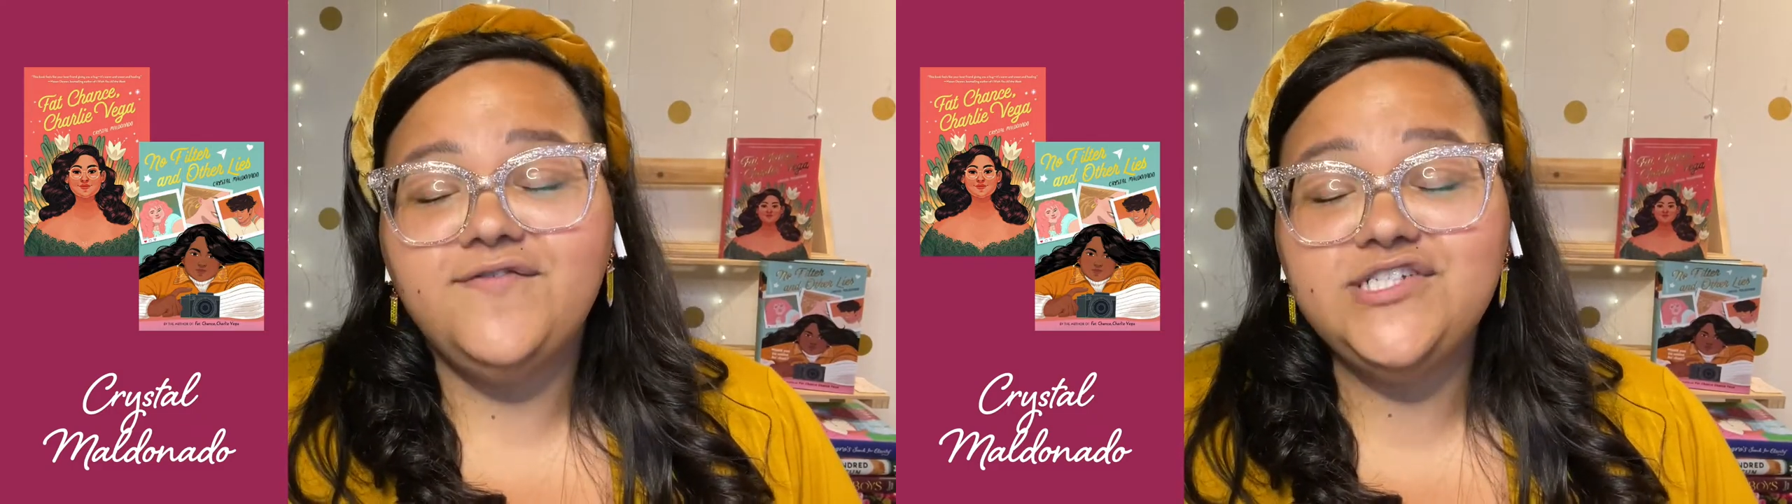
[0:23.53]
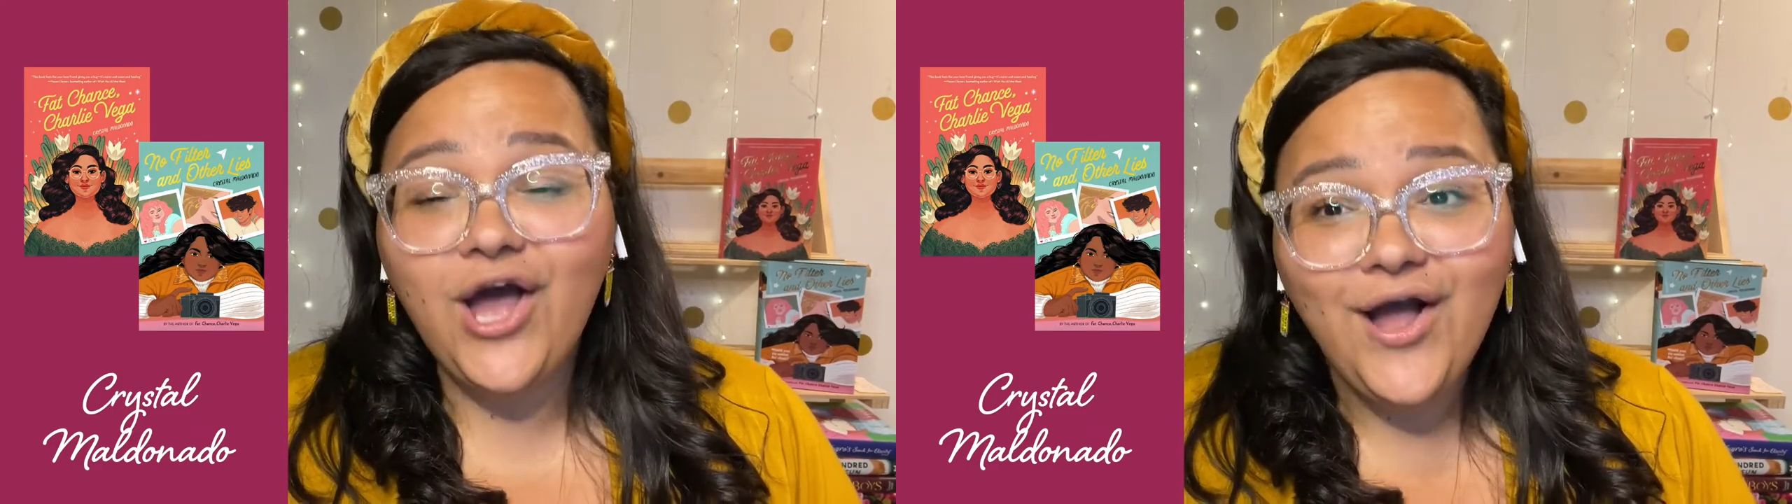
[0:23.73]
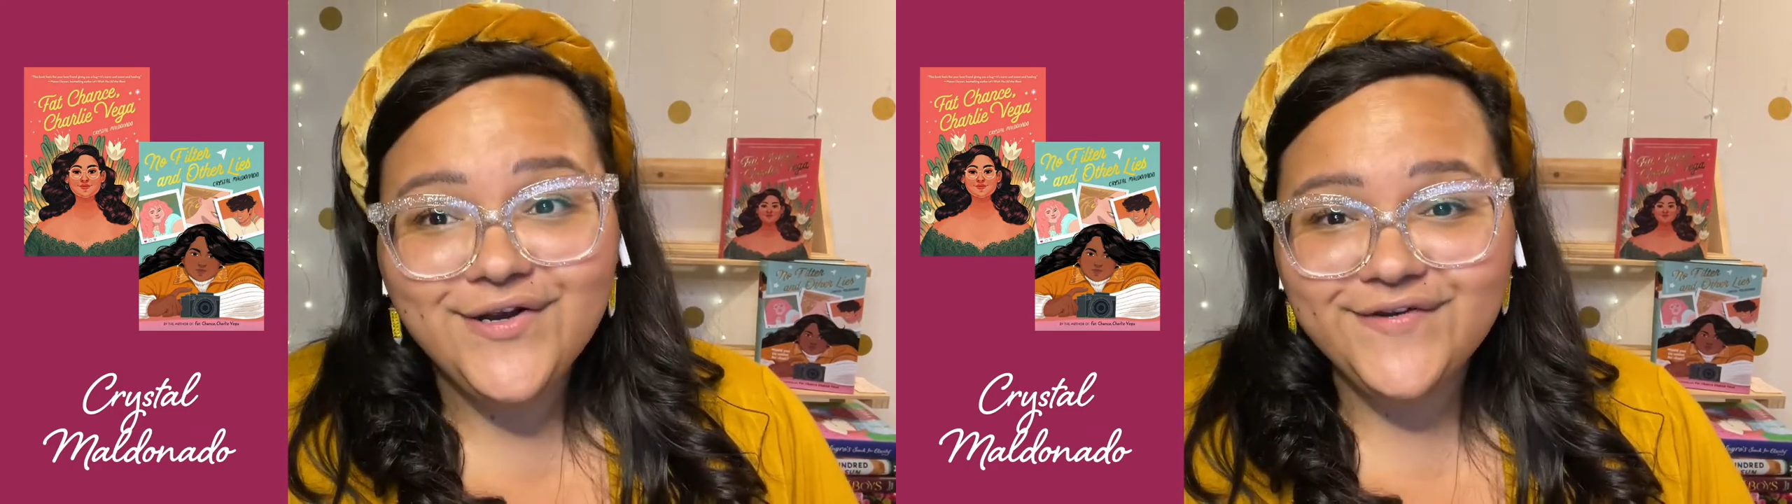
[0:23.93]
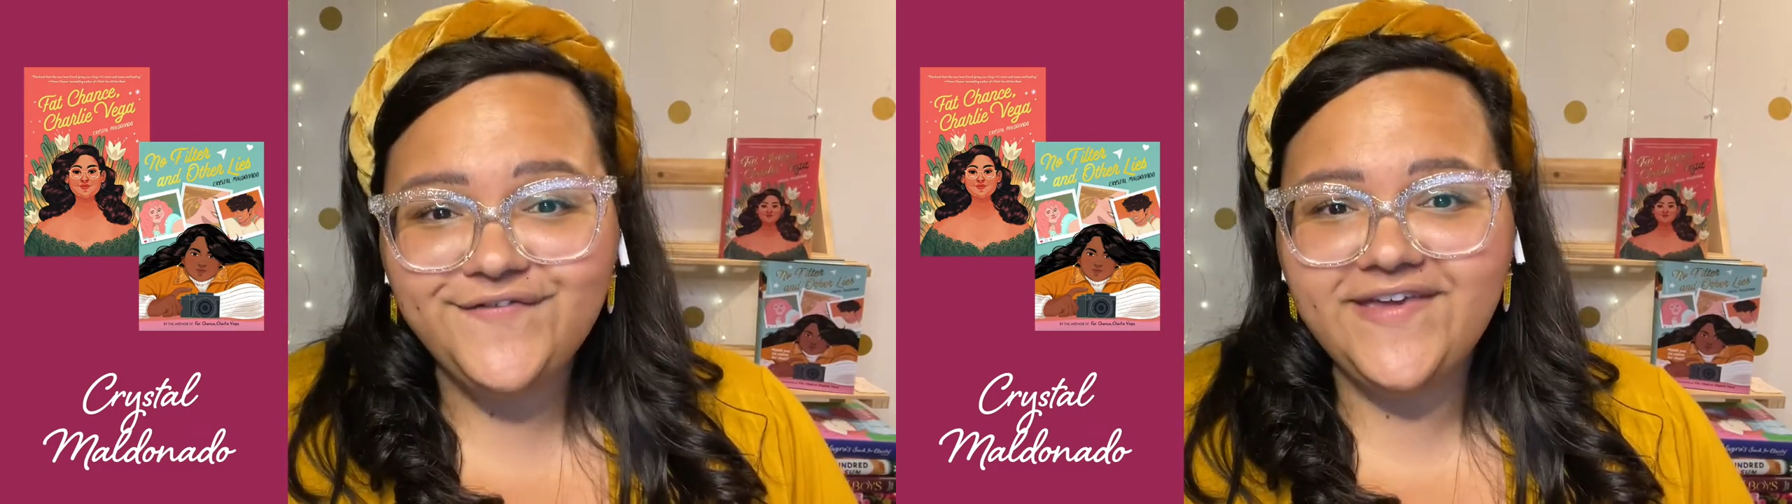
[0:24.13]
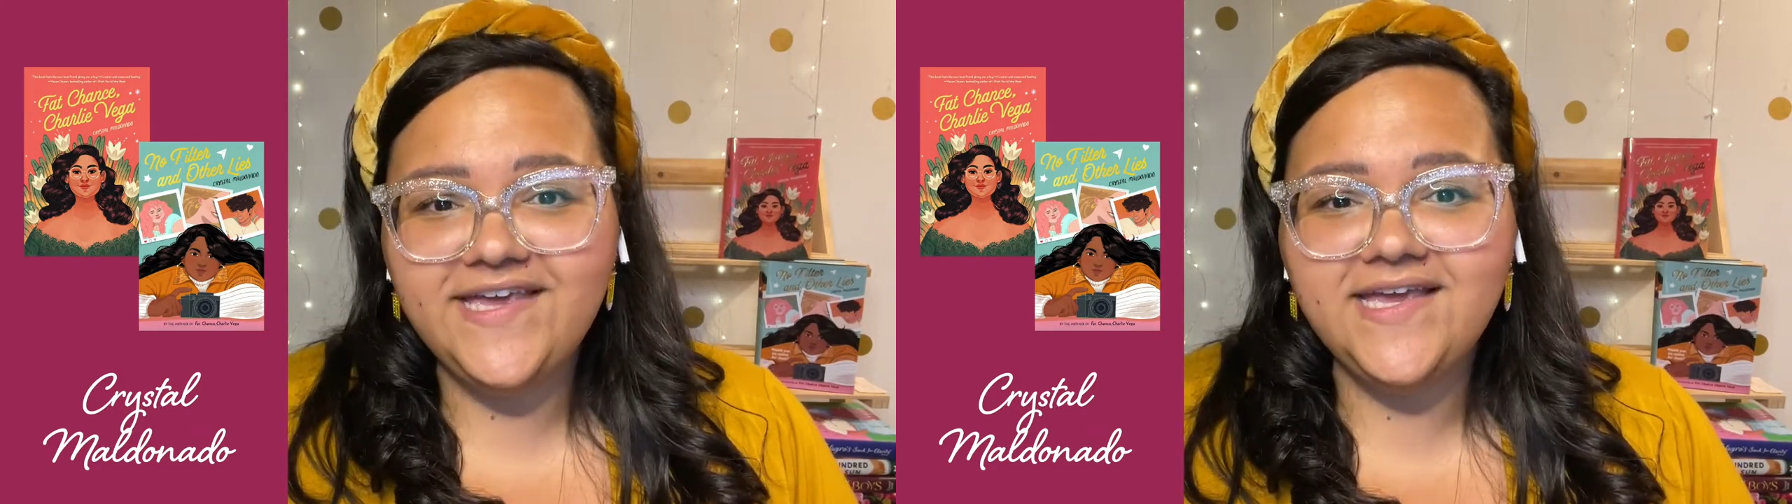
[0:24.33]

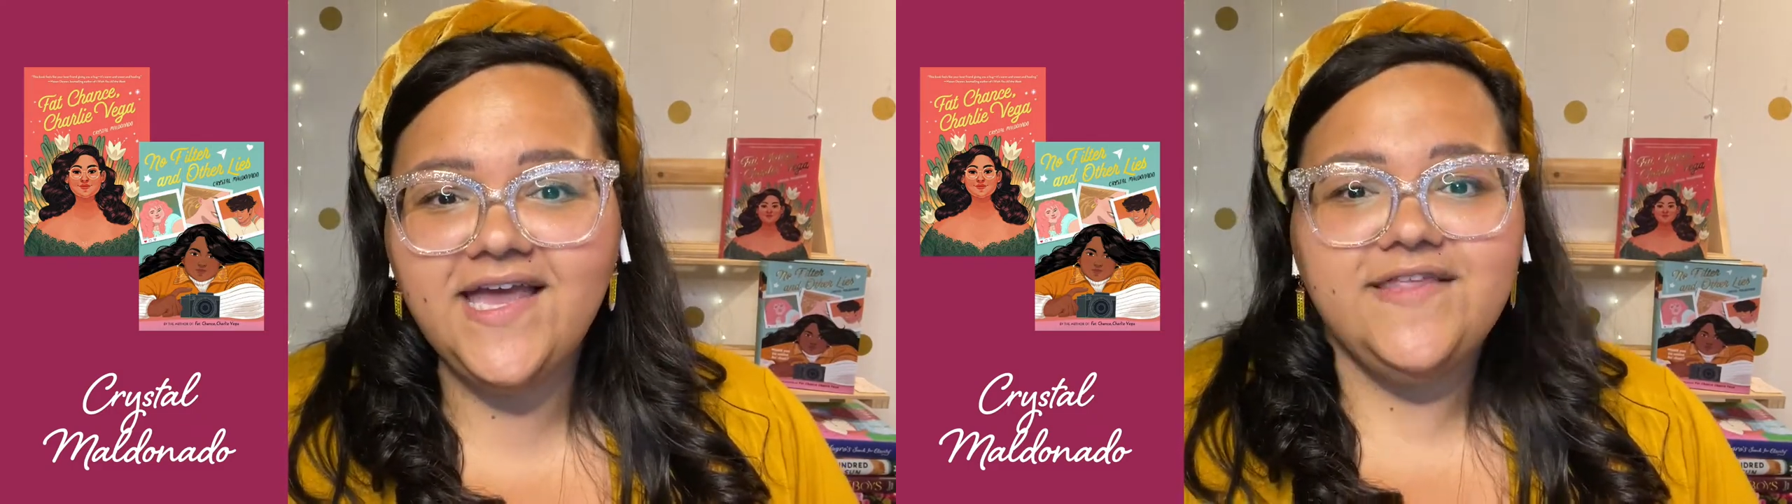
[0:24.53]
photography,